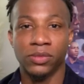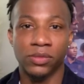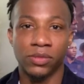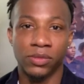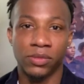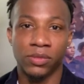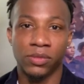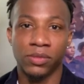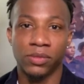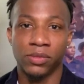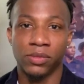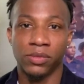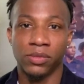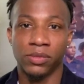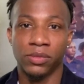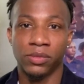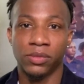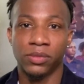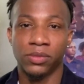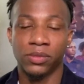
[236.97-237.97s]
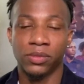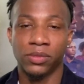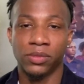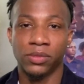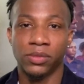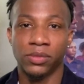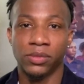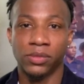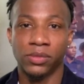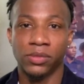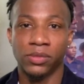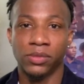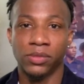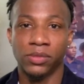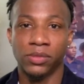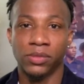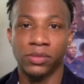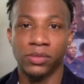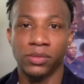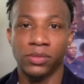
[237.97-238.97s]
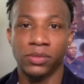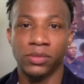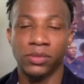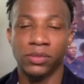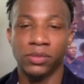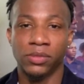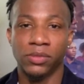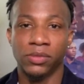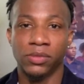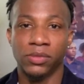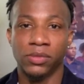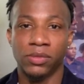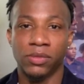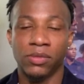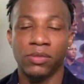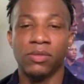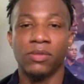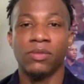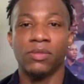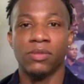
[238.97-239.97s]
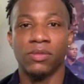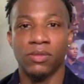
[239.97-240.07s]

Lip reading: No words are spoken by the person on screen.